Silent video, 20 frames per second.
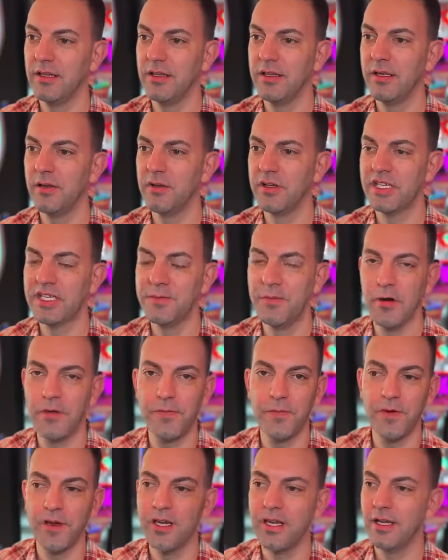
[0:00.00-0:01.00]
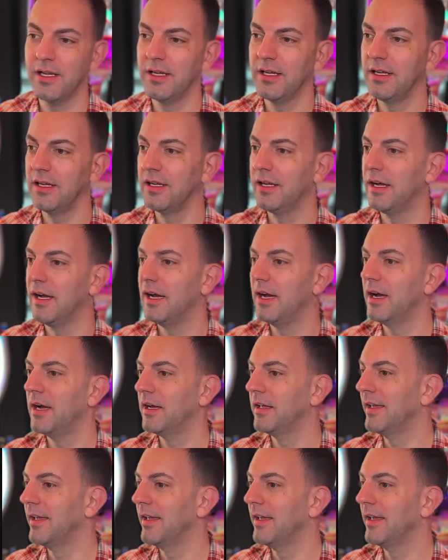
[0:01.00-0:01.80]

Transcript: the only smoke-free uh,